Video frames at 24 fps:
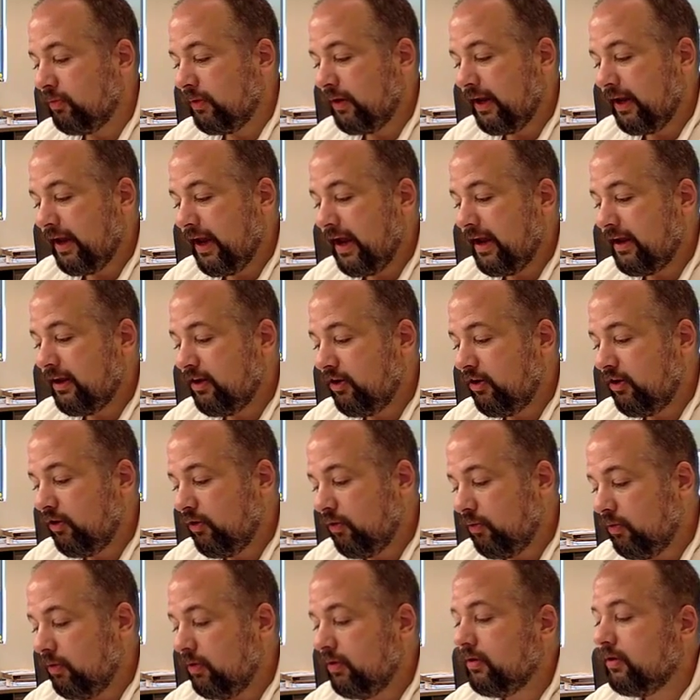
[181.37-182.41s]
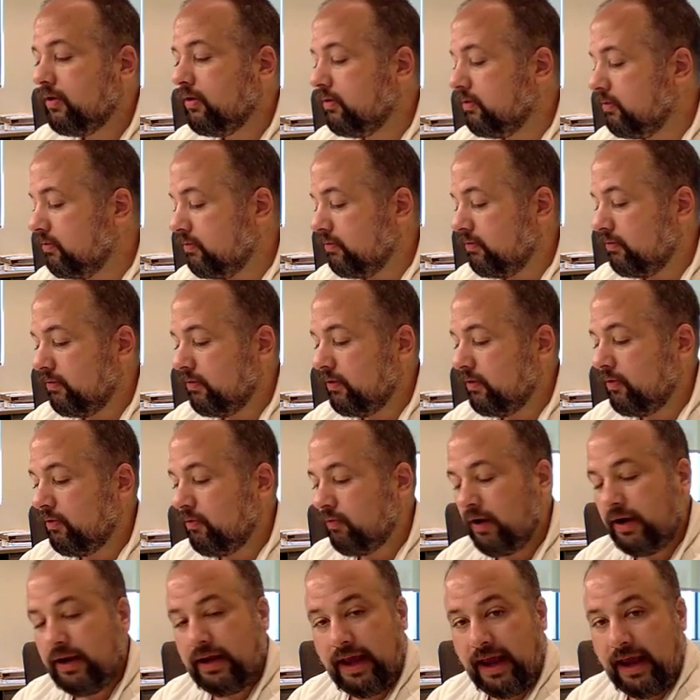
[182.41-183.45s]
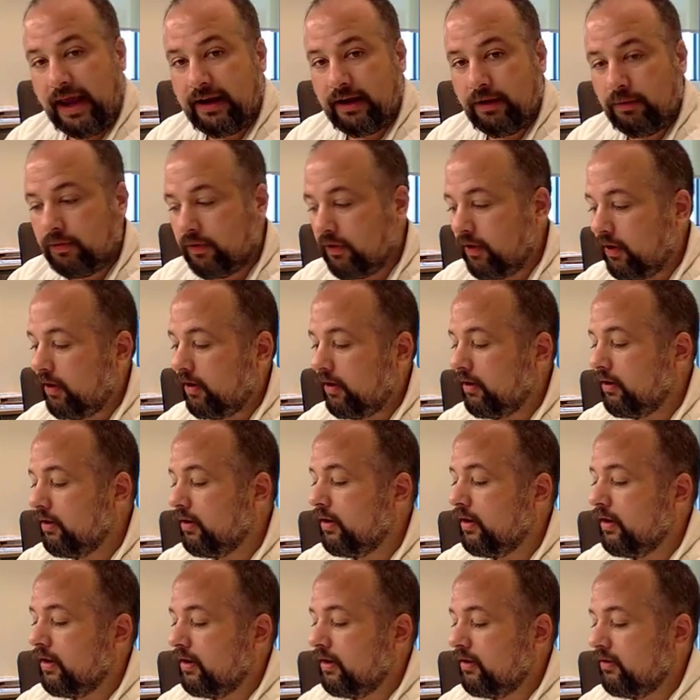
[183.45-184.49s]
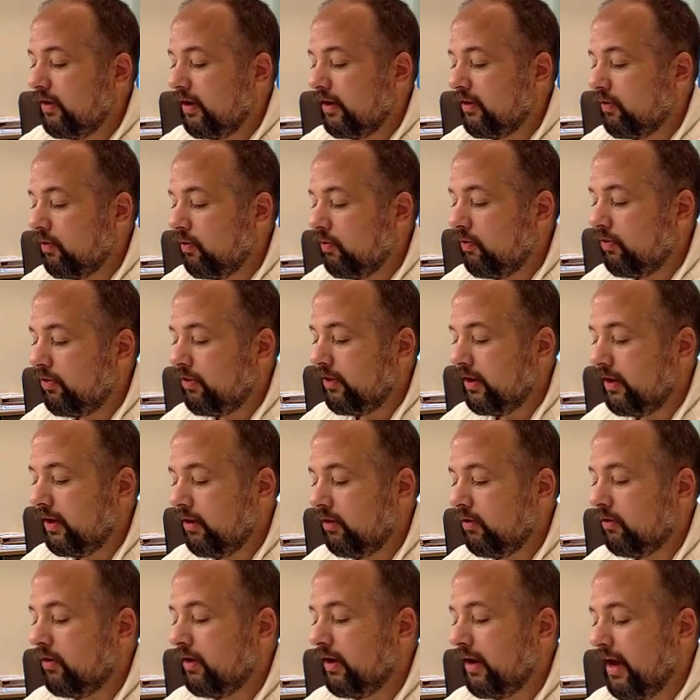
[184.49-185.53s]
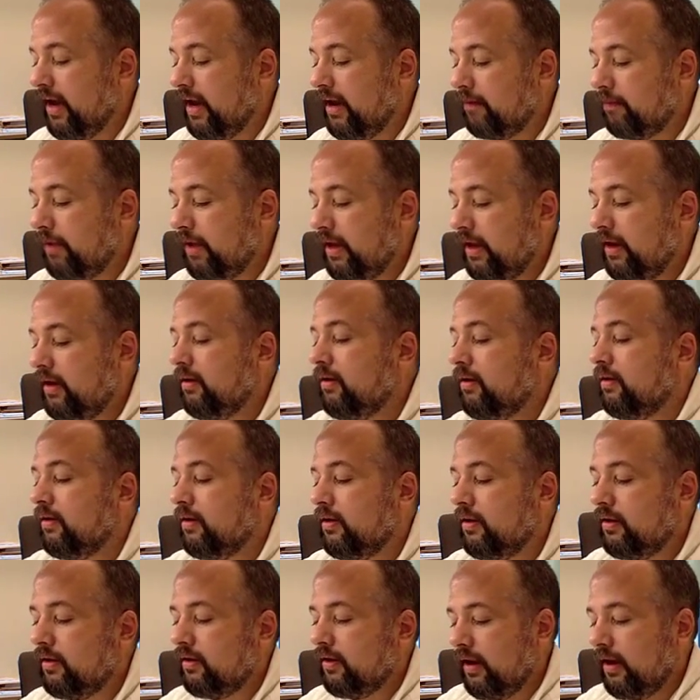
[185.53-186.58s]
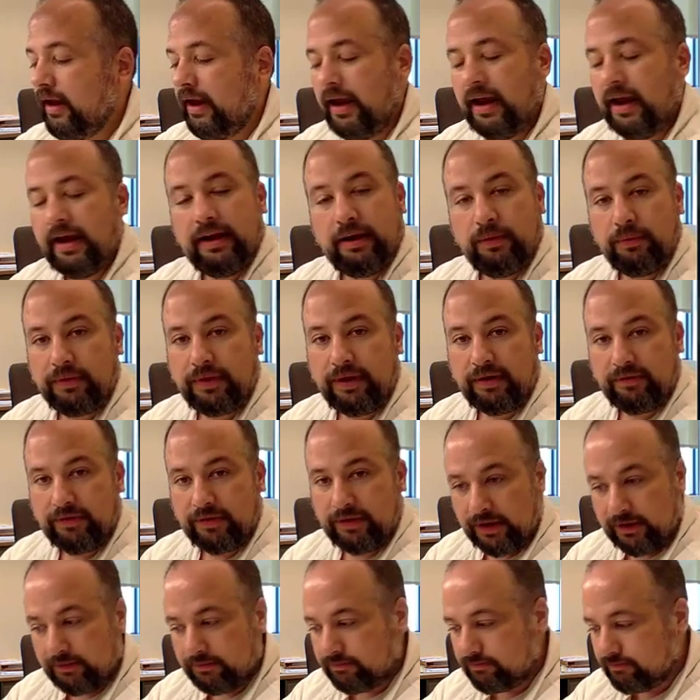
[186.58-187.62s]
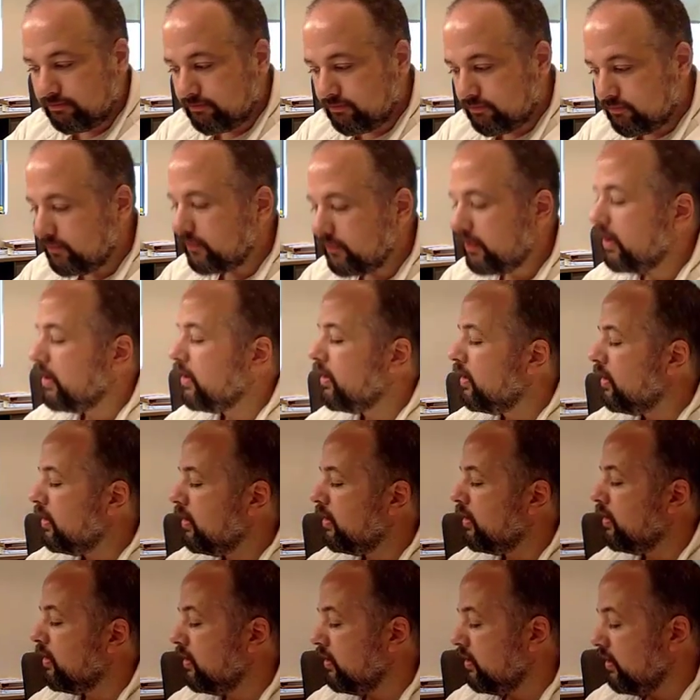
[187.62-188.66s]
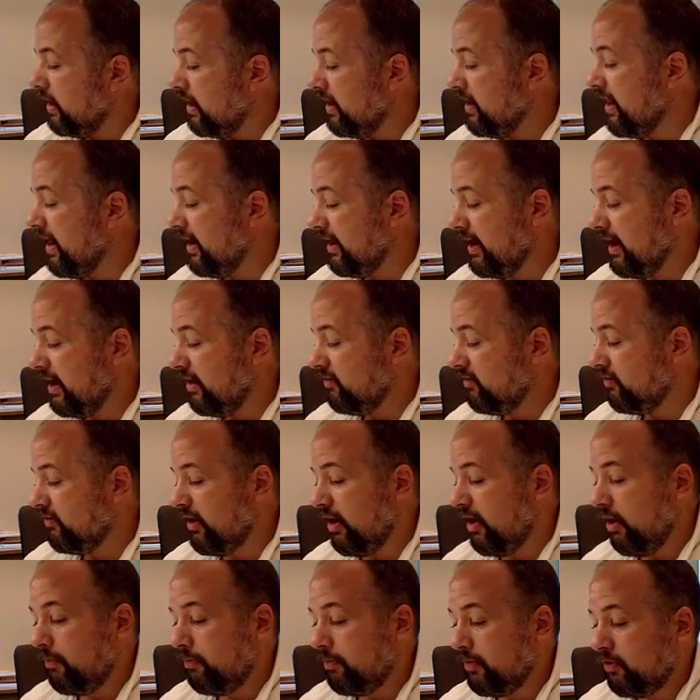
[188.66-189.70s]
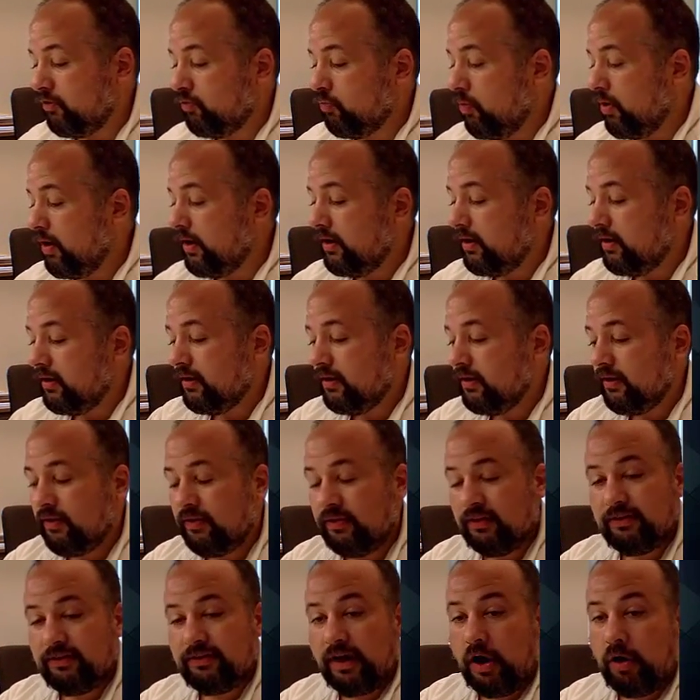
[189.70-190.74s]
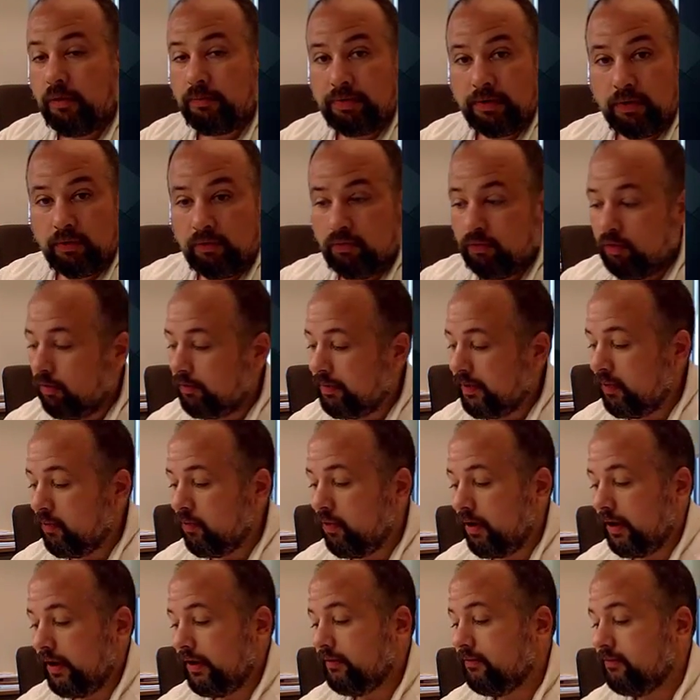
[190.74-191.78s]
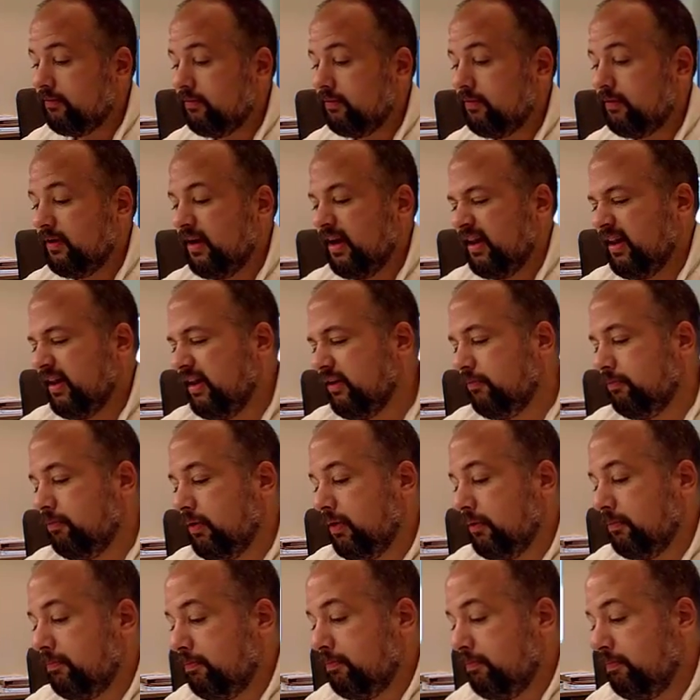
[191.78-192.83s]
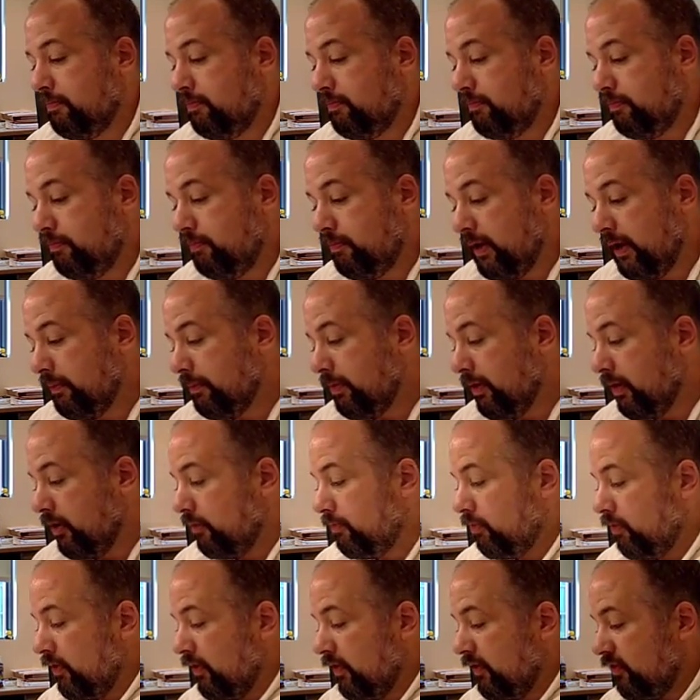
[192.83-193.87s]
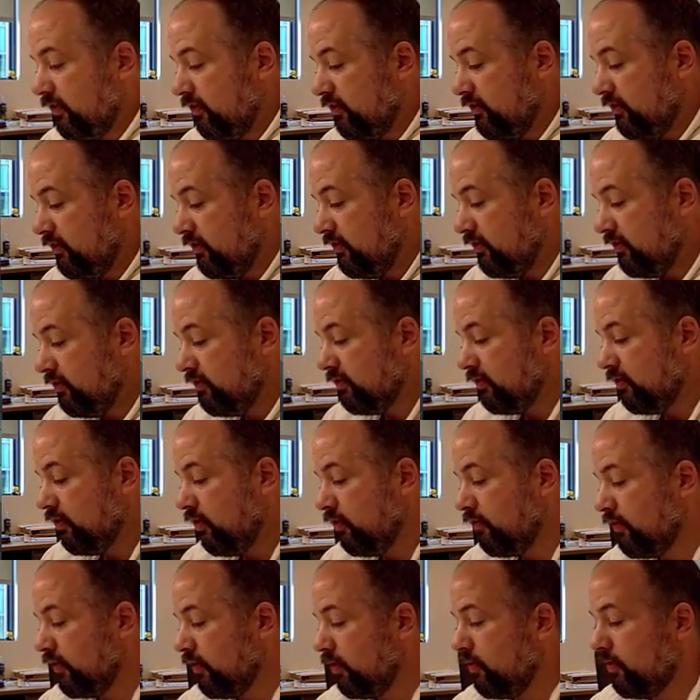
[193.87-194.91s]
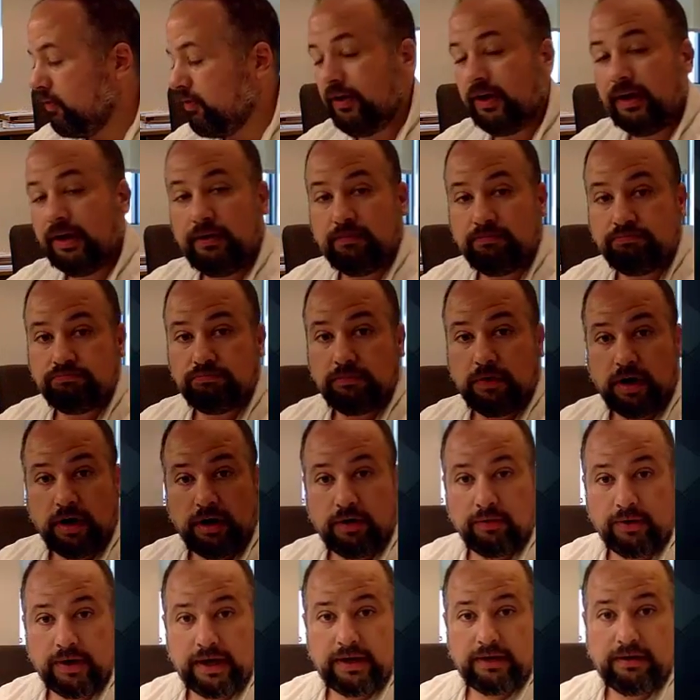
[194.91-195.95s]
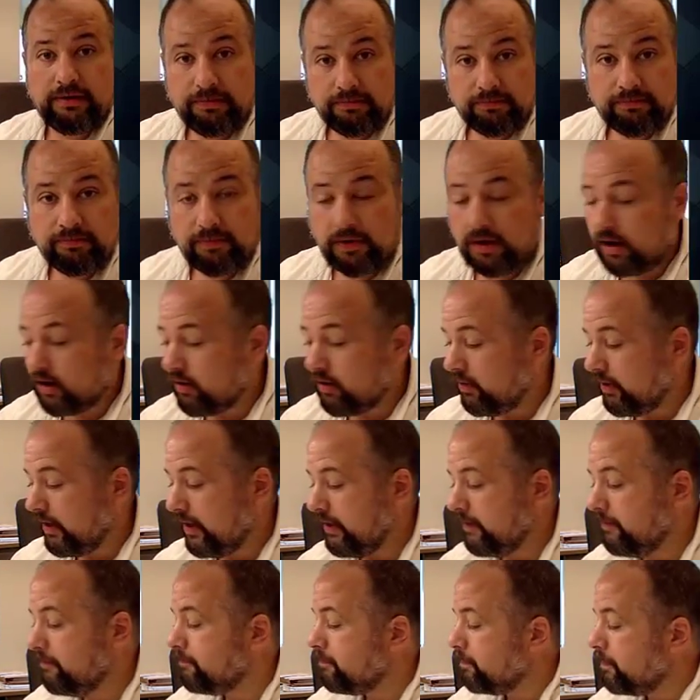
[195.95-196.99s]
we negate Q, right? And it with R, take the whole thing, or negate P, and it with everything. In that case, the output is 1. This output will be 1. And let's put a big pair of parentheses over the whole thing. Agreed? Agreed.